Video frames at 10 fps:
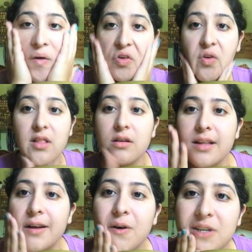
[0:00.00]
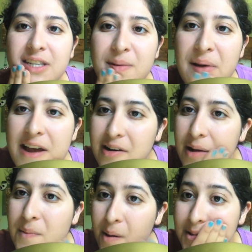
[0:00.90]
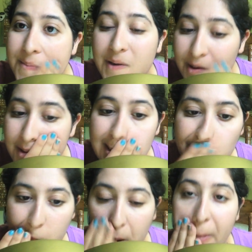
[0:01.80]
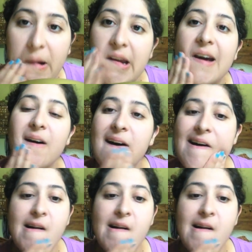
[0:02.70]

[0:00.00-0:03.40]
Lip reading: So I look like ghostly pale. I promise I'm not ghostly pale right now.